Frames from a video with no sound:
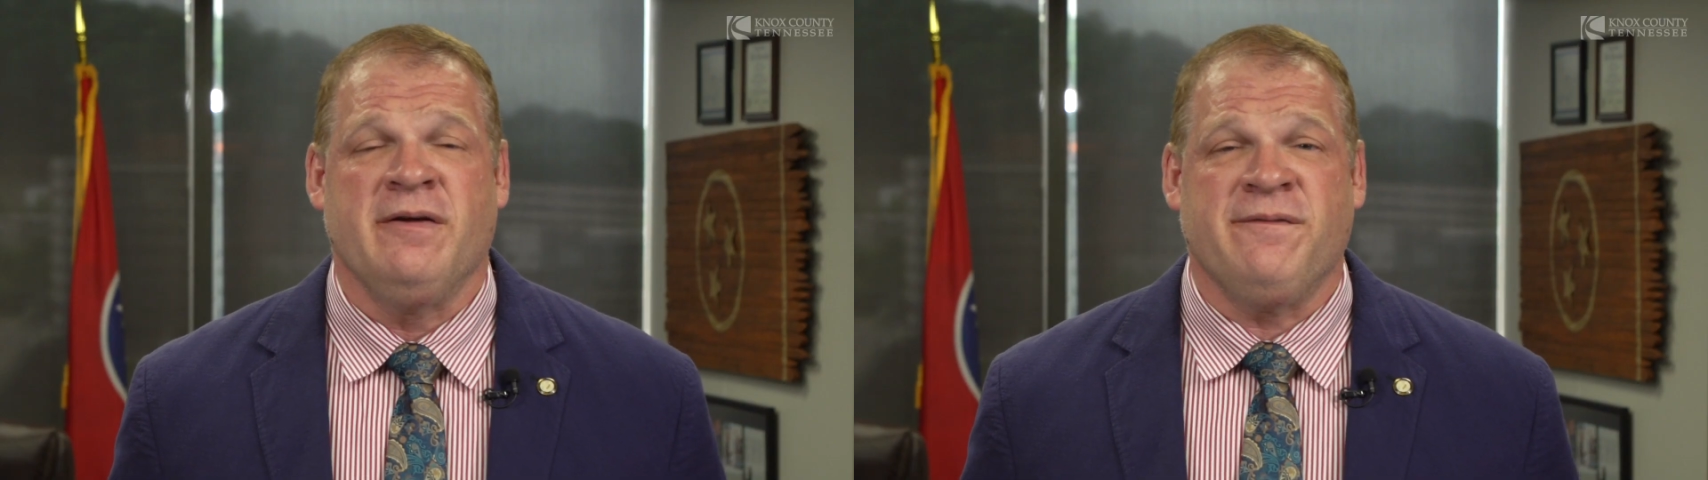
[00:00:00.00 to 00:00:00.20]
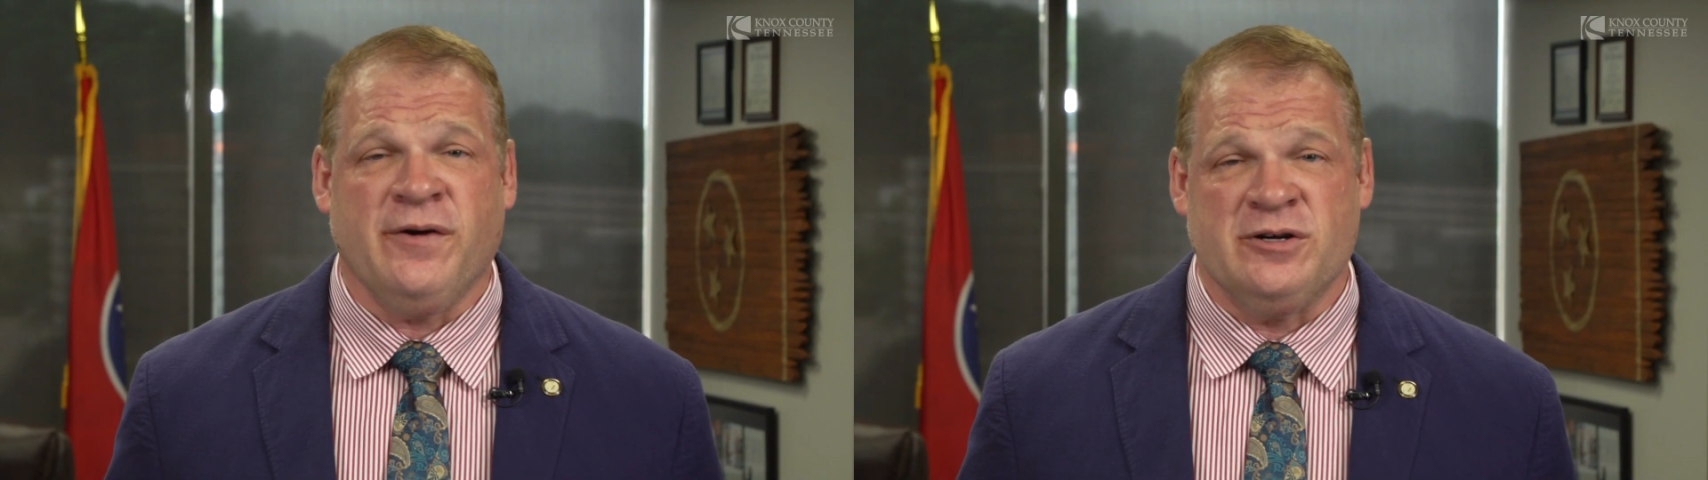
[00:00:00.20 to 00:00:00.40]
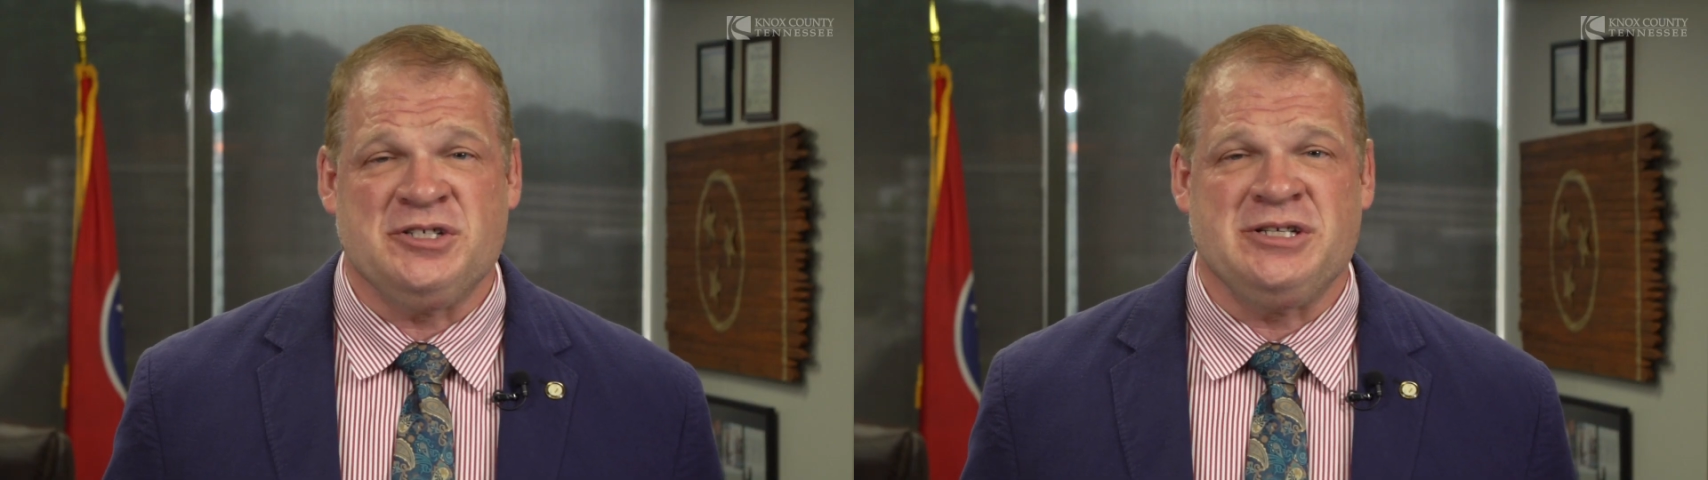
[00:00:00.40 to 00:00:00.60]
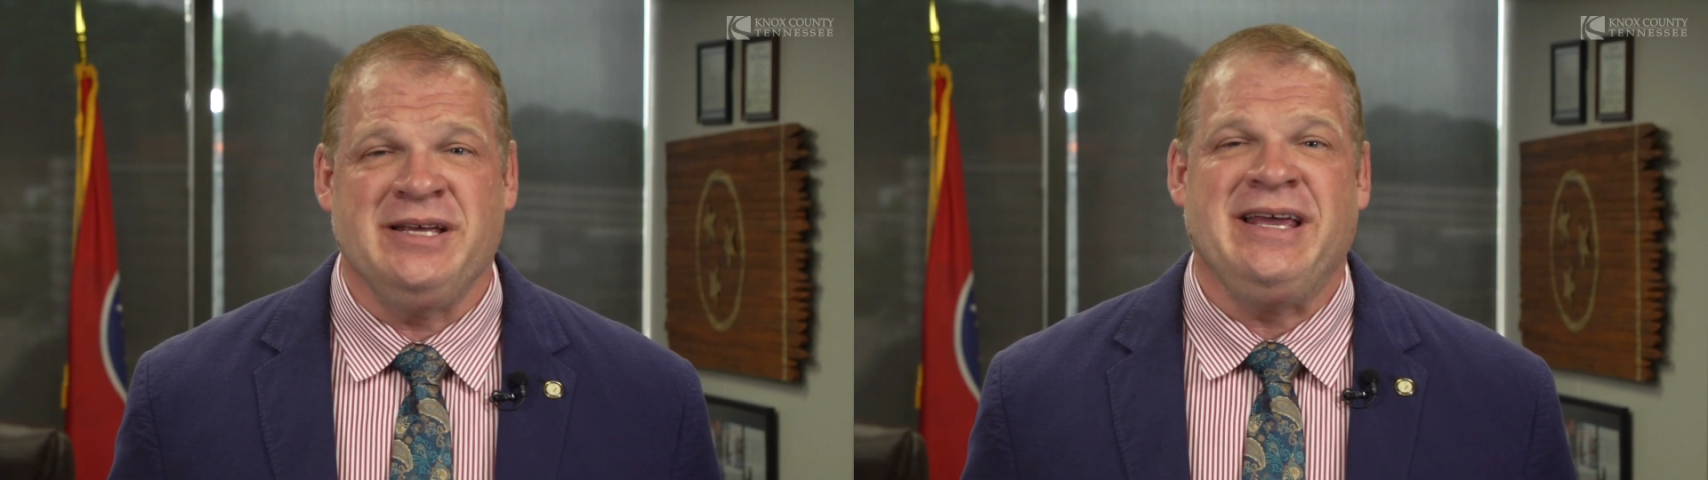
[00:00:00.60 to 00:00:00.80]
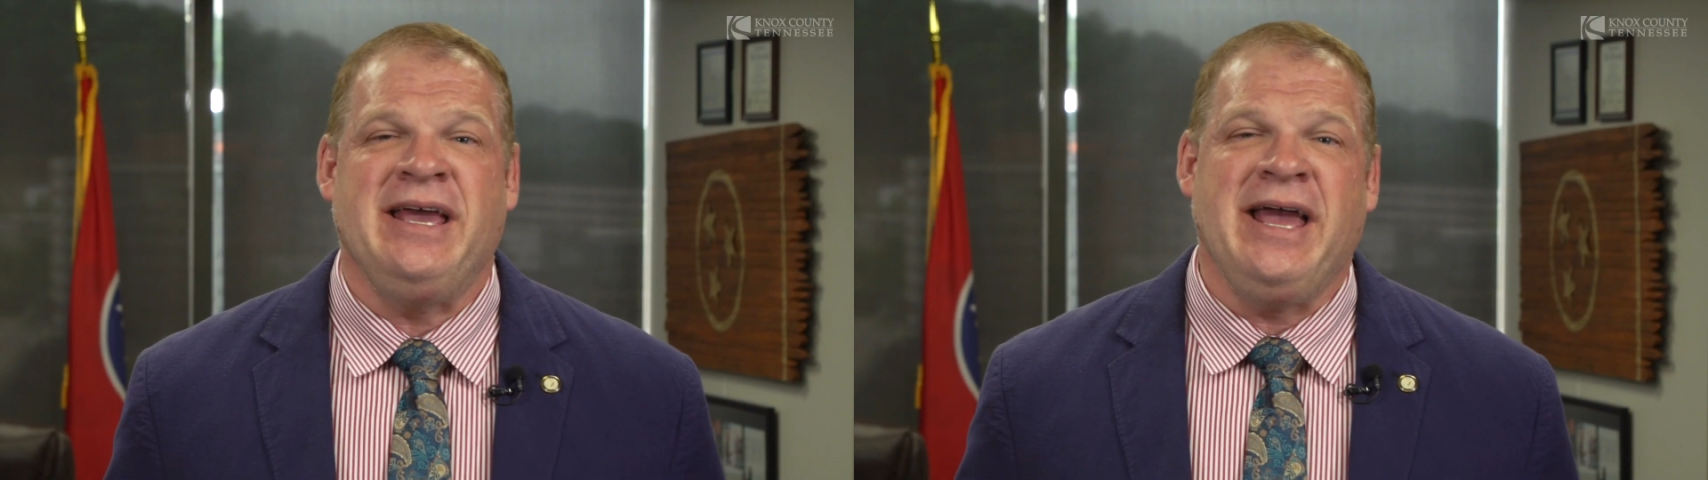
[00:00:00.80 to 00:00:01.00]
First,
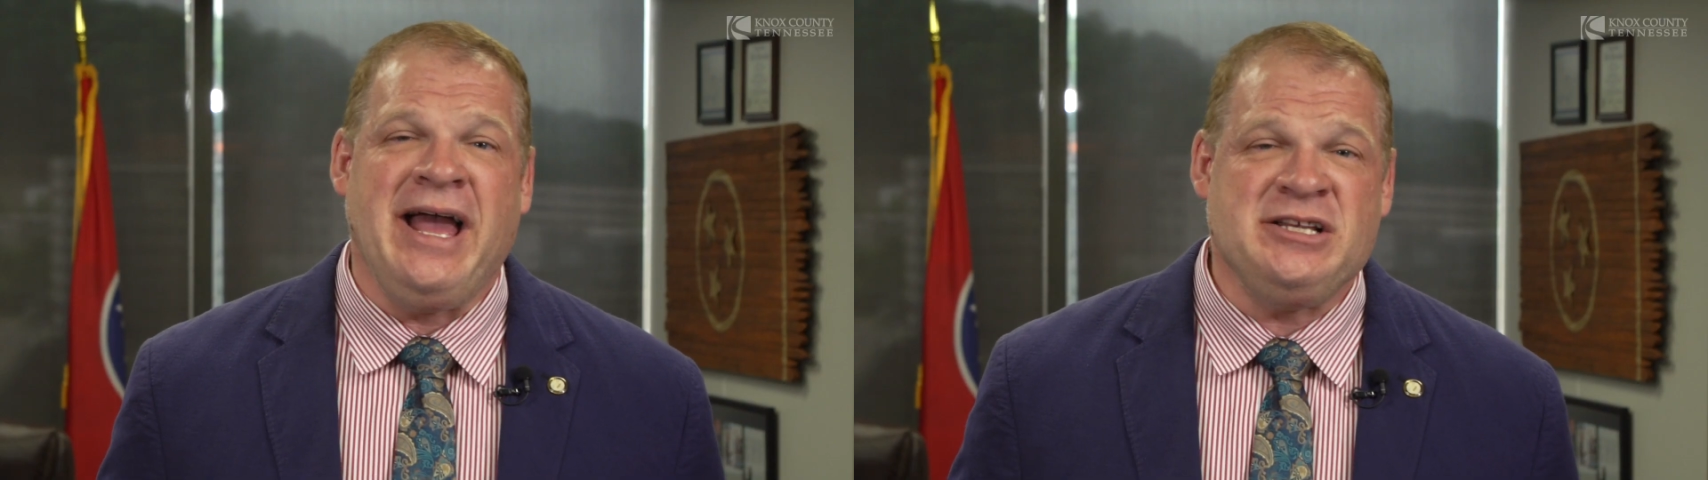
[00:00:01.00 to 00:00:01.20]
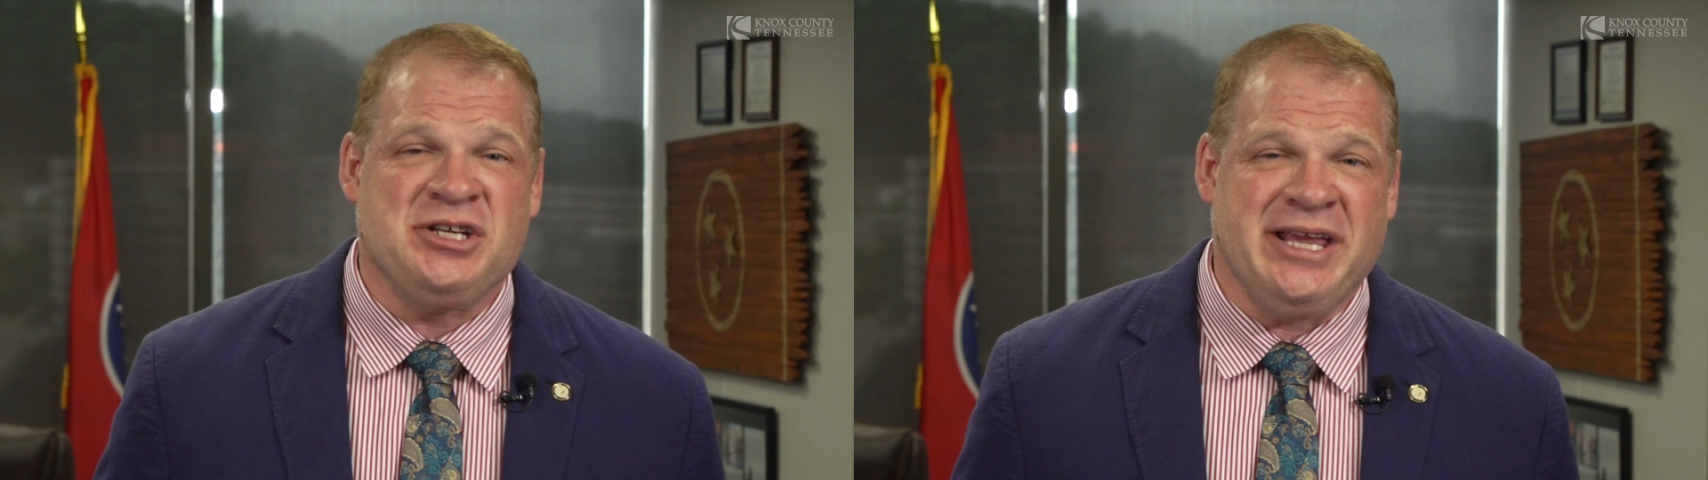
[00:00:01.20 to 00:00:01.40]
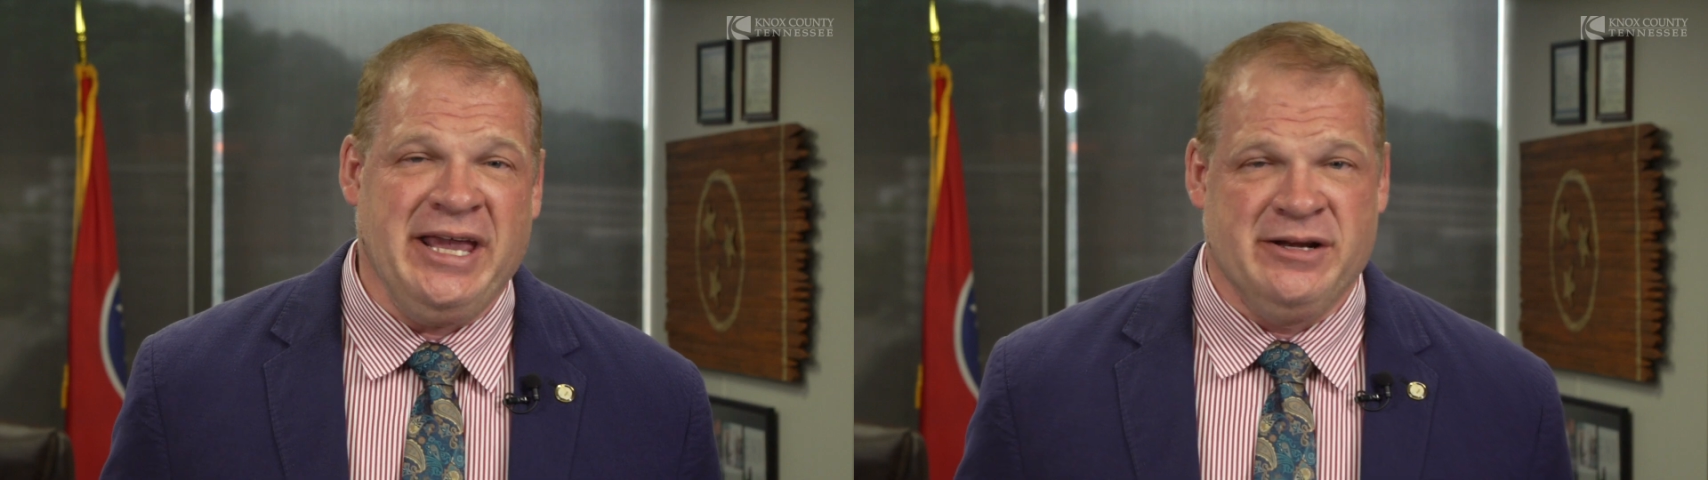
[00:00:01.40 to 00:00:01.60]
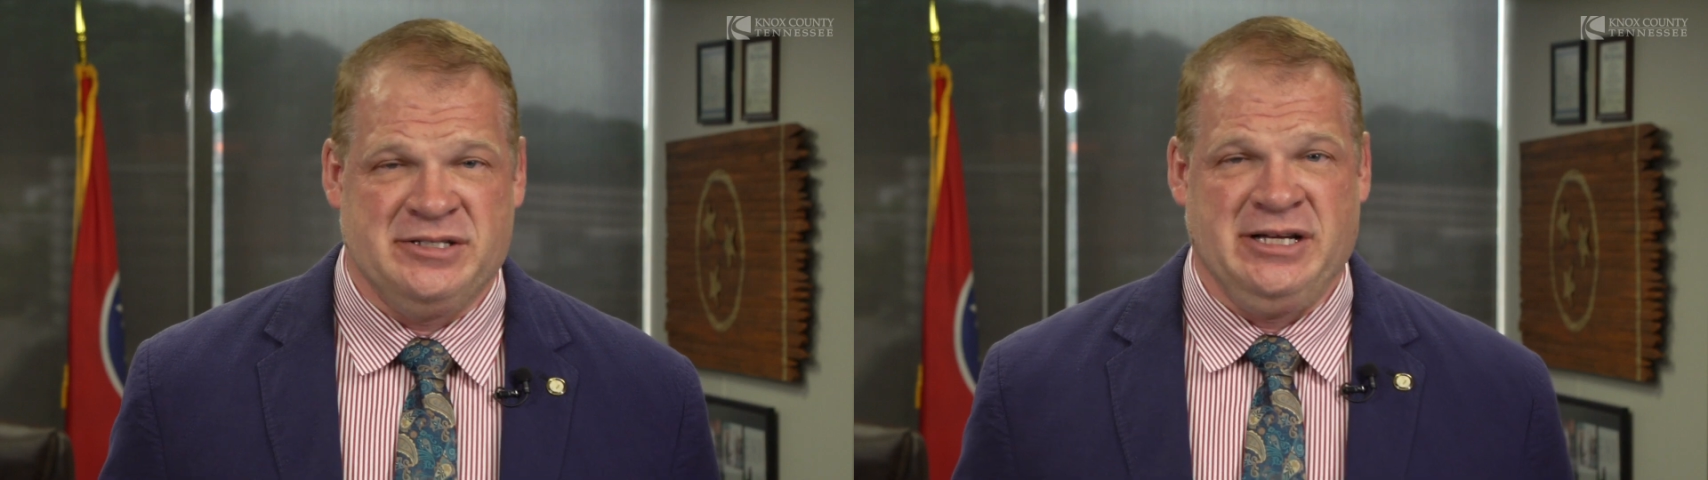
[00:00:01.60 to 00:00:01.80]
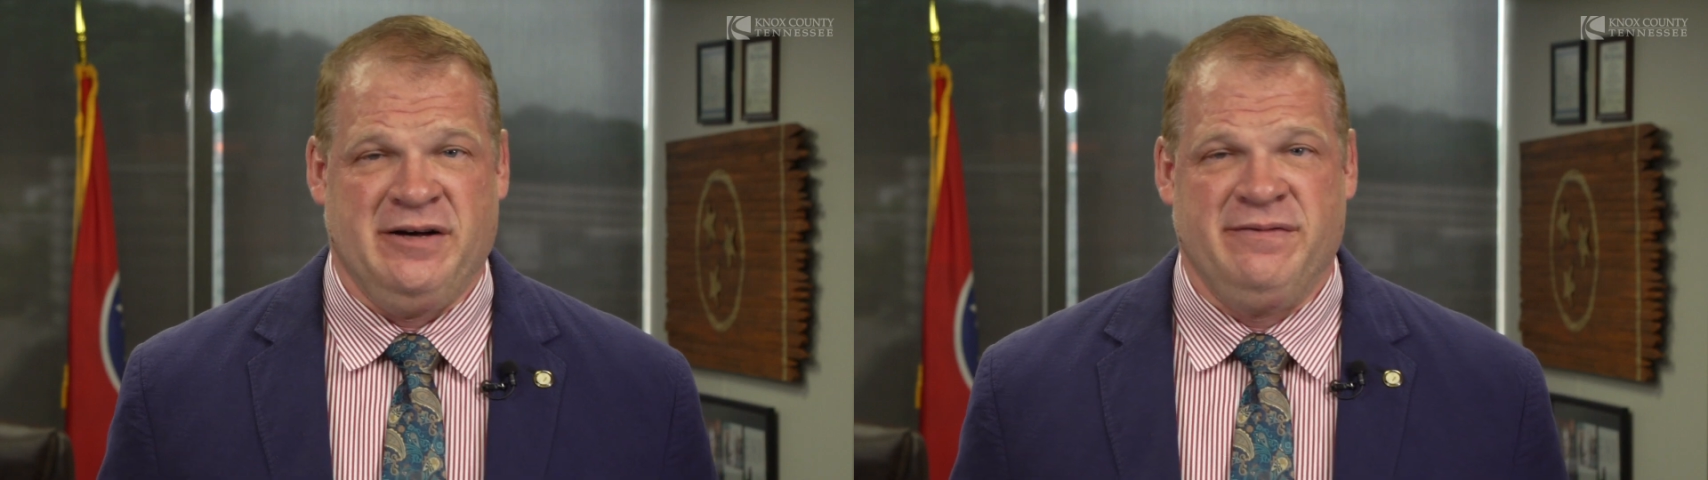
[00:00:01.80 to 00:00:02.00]
educate
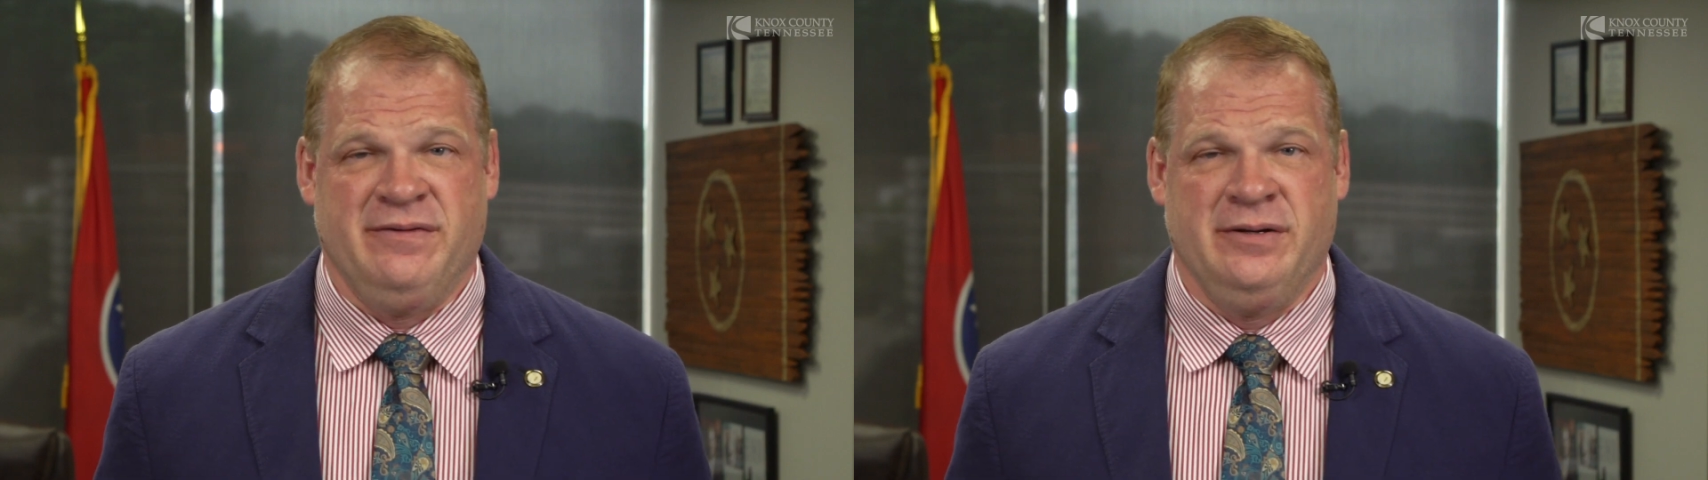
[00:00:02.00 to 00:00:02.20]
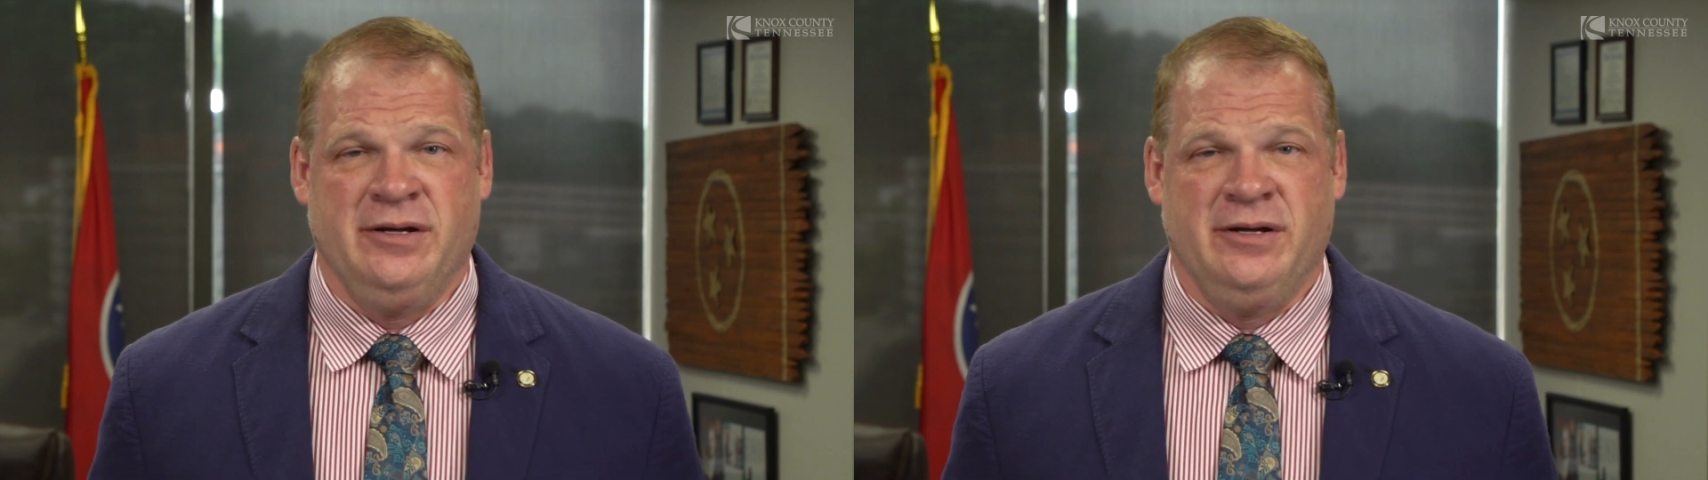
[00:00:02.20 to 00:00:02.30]
yourself.